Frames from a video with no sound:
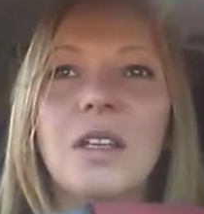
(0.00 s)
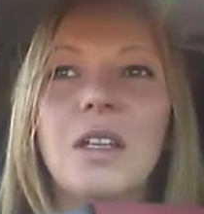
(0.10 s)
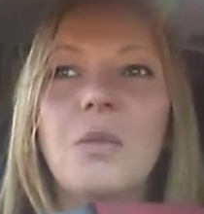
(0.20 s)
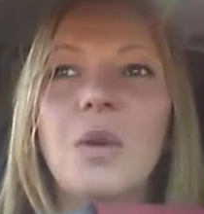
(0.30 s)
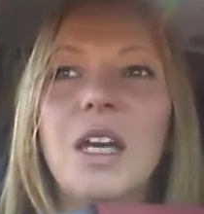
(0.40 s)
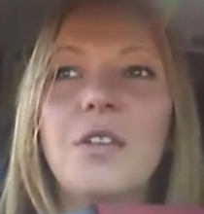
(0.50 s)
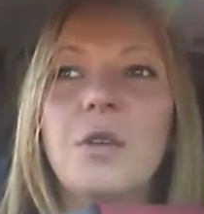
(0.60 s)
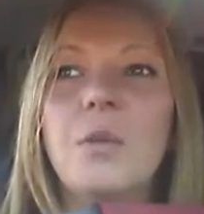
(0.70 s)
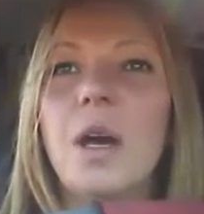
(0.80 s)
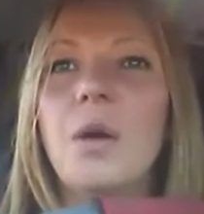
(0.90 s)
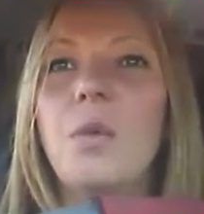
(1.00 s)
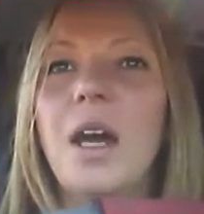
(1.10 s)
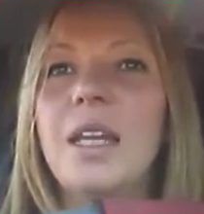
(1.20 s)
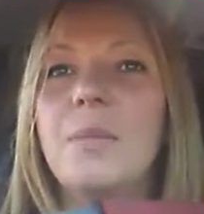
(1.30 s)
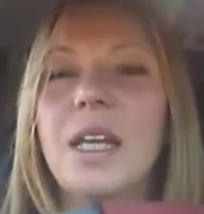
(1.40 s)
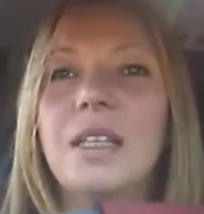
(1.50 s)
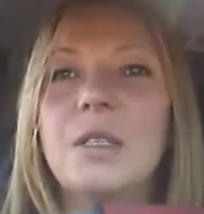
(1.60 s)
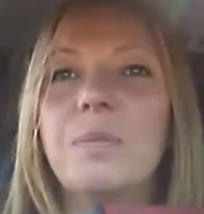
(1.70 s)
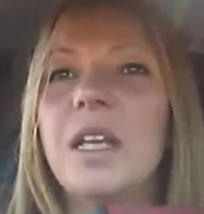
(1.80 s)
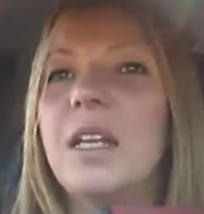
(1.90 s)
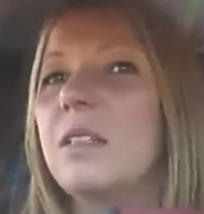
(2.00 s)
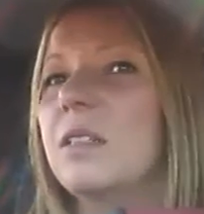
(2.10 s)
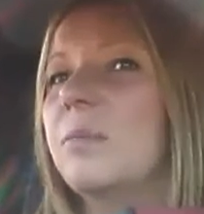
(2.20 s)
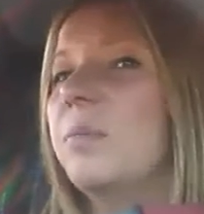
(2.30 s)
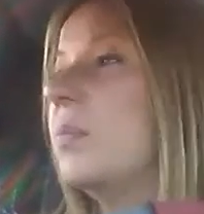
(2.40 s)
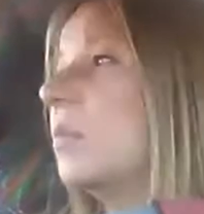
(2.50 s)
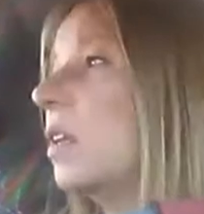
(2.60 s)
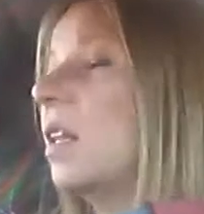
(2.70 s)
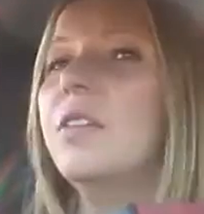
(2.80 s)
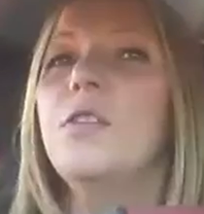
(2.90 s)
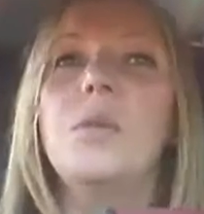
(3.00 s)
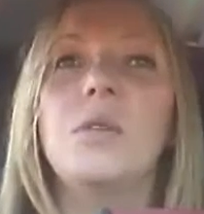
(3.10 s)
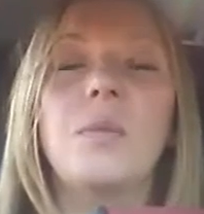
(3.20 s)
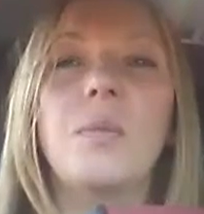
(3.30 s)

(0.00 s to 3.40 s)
You know, we have a, a way to make this planet livable